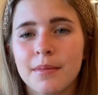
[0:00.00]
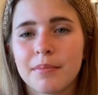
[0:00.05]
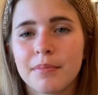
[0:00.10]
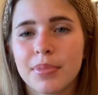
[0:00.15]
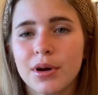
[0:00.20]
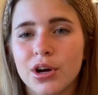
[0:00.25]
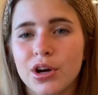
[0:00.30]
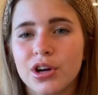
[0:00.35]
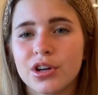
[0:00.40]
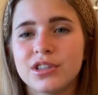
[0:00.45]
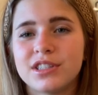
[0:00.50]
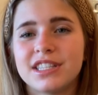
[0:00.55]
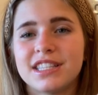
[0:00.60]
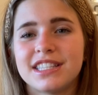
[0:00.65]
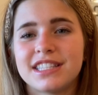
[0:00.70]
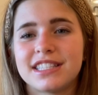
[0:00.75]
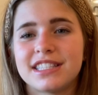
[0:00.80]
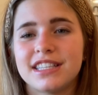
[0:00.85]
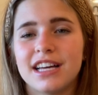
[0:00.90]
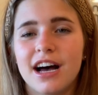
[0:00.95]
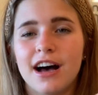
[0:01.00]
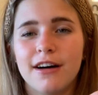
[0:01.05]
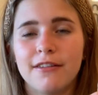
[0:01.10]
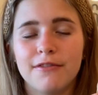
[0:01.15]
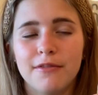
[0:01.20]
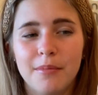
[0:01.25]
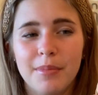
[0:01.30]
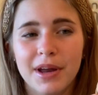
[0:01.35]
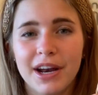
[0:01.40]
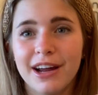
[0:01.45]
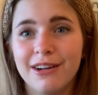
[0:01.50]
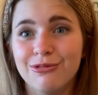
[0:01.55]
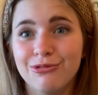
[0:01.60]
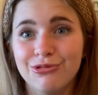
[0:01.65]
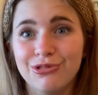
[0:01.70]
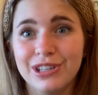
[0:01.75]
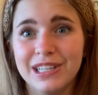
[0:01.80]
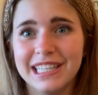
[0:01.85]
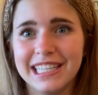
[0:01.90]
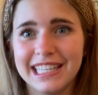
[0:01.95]
birds and stuff, but I
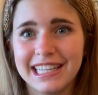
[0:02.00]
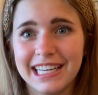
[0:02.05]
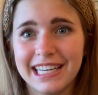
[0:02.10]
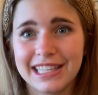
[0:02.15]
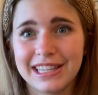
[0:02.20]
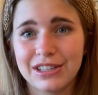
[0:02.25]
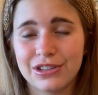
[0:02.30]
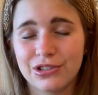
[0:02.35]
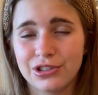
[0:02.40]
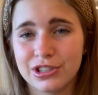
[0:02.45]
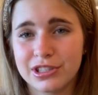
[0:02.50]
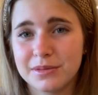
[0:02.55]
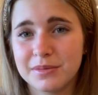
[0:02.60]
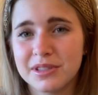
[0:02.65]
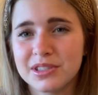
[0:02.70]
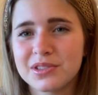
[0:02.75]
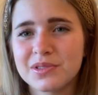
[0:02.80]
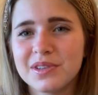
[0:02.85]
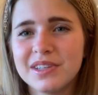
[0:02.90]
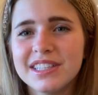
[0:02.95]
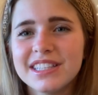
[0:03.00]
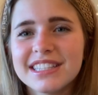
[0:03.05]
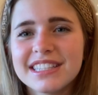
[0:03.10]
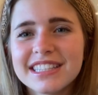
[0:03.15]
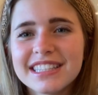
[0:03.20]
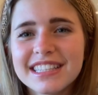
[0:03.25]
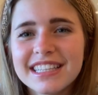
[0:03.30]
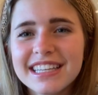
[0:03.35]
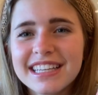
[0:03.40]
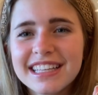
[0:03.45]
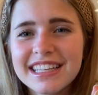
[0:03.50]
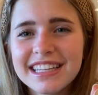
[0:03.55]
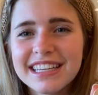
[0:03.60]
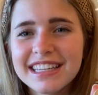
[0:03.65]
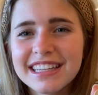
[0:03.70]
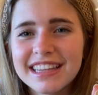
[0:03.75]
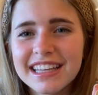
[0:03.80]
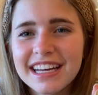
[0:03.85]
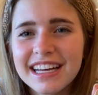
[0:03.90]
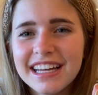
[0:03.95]
really like the Christmas ones. Like, look
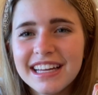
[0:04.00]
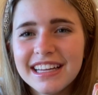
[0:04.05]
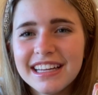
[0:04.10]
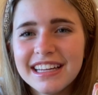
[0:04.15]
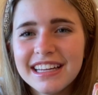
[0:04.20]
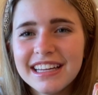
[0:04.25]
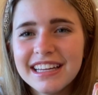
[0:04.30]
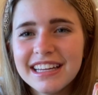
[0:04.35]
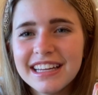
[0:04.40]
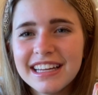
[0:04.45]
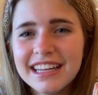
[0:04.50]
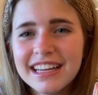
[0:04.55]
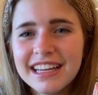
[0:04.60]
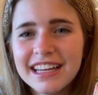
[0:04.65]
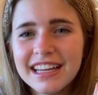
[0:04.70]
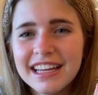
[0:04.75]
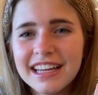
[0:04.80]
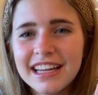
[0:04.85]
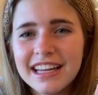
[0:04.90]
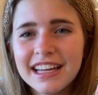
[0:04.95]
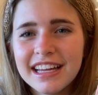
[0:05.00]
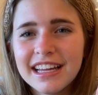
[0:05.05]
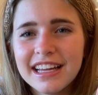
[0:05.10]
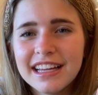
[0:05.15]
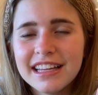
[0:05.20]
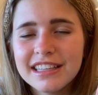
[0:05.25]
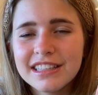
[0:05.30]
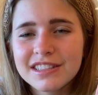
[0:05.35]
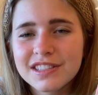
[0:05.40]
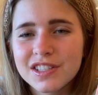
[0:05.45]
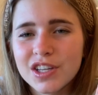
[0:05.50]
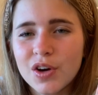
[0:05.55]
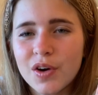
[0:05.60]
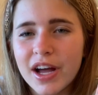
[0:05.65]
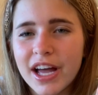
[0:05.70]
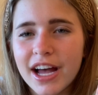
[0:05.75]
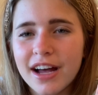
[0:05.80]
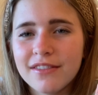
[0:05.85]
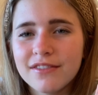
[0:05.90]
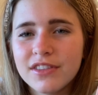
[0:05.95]
at that. So
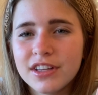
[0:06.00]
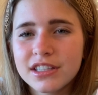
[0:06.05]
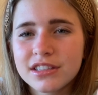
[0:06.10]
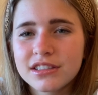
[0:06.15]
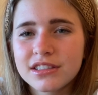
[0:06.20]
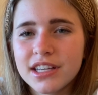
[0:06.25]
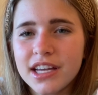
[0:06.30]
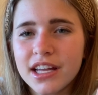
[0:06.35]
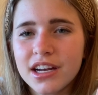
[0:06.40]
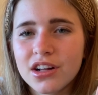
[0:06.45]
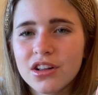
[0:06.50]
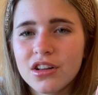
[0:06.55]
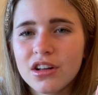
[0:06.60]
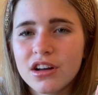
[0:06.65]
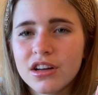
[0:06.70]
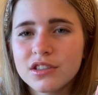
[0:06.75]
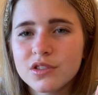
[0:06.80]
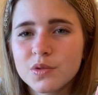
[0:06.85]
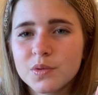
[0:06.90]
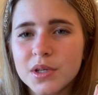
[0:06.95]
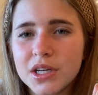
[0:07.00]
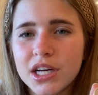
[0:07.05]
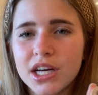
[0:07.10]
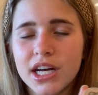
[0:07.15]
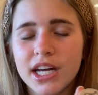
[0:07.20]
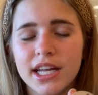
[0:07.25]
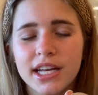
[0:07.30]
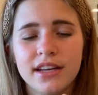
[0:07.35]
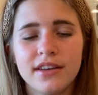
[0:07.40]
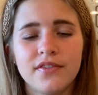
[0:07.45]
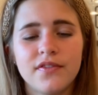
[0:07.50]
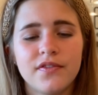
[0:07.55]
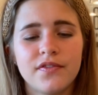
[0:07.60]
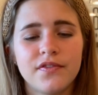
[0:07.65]
I have this Santa Claus one,